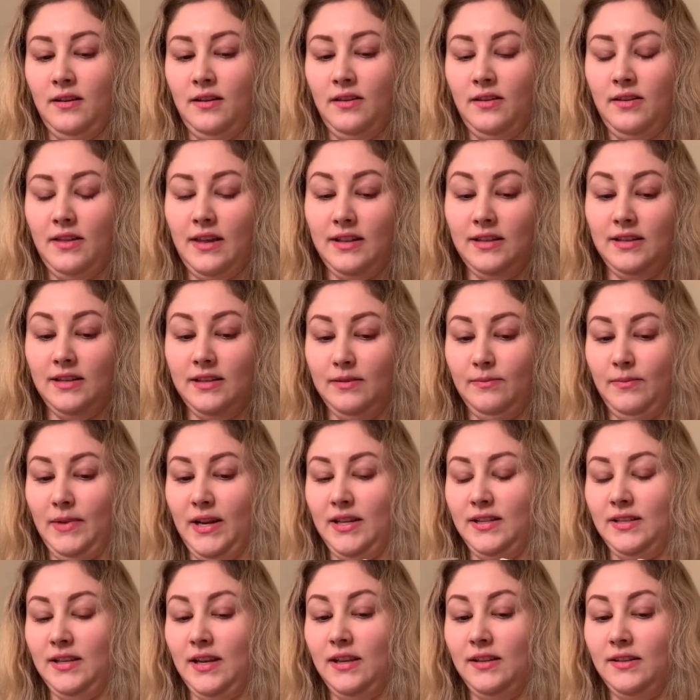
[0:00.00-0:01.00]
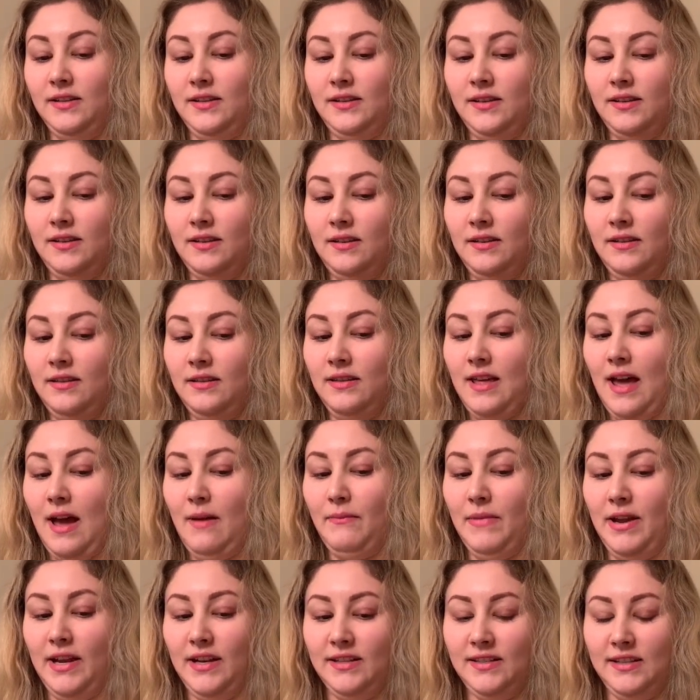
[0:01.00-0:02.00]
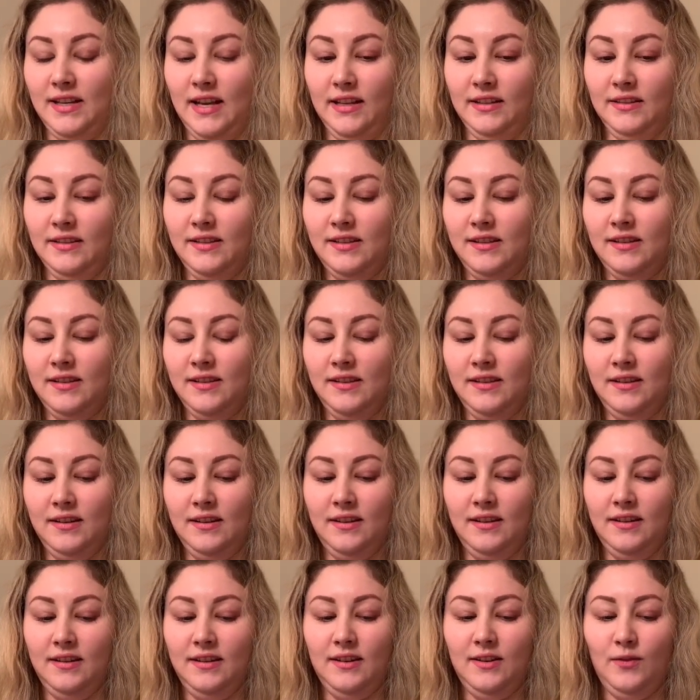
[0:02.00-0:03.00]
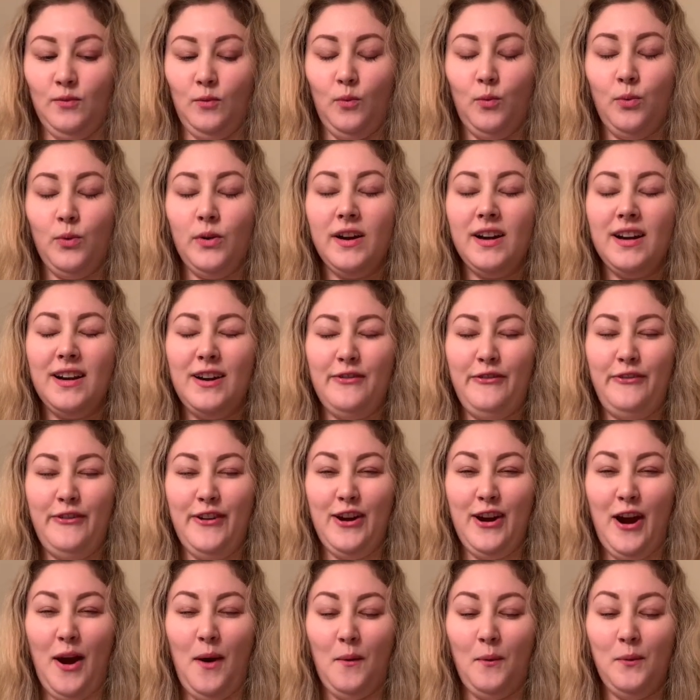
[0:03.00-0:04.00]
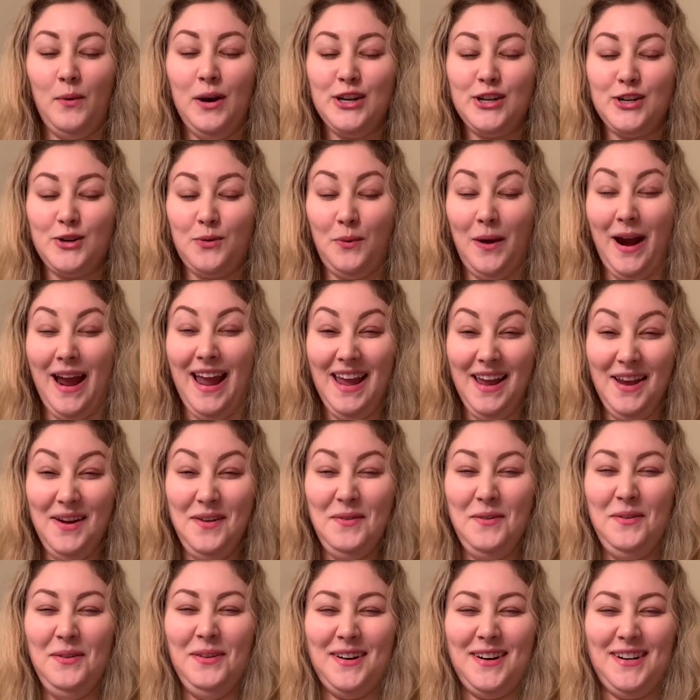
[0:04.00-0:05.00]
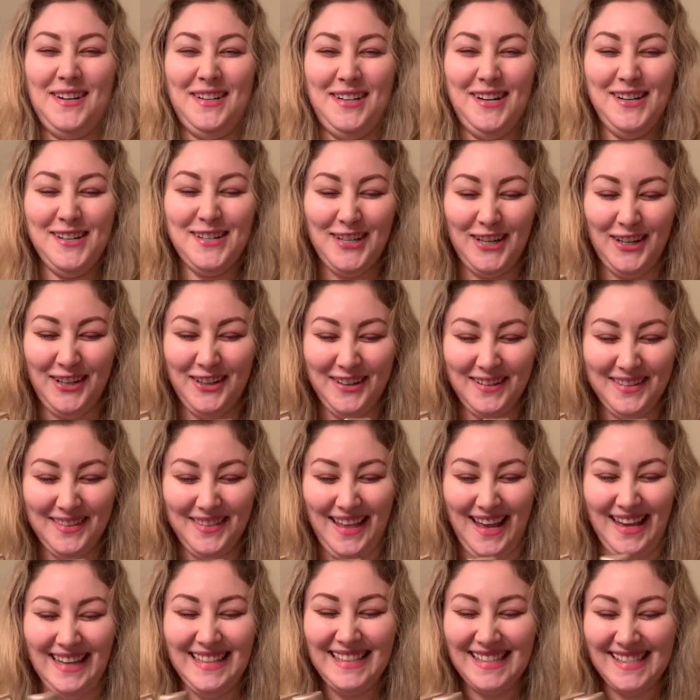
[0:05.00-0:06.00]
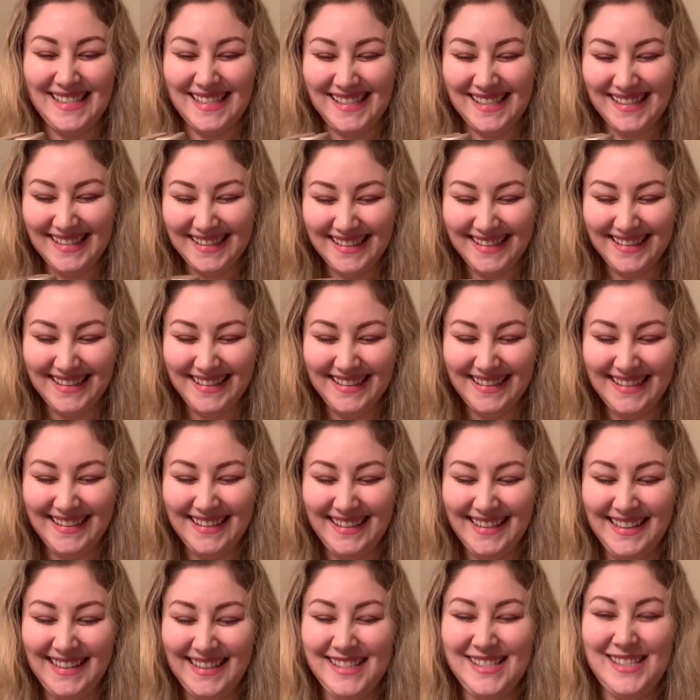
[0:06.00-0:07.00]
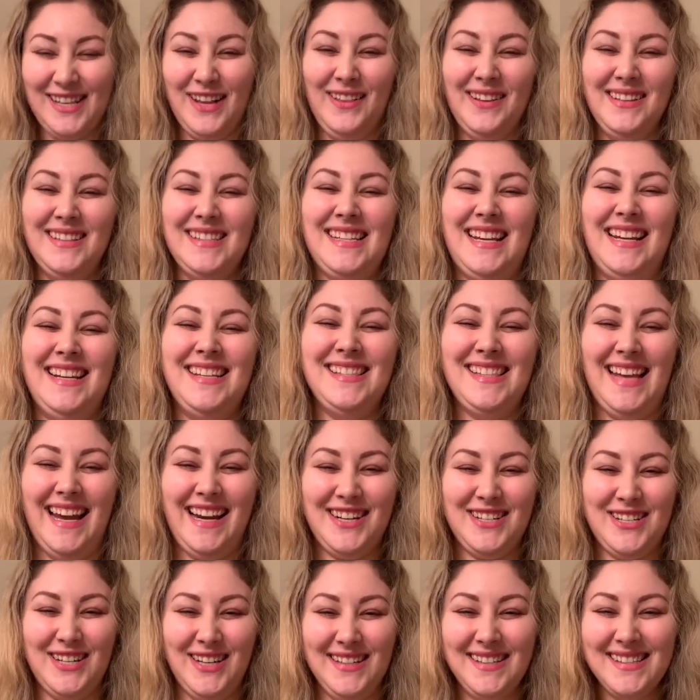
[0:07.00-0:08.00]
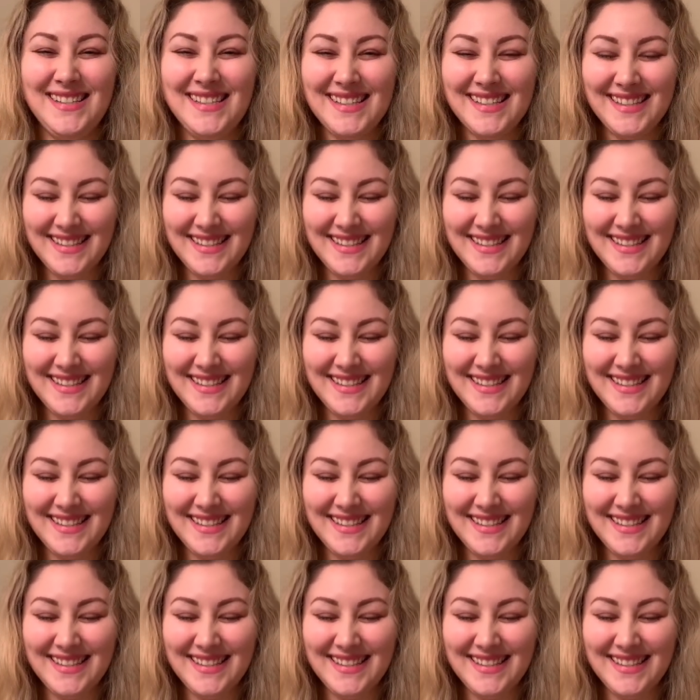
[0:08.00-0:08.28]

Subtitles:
That doesn't make sense. That makes sense. We're gonna figure out which way we're gonna turn this. So let's get sectioned.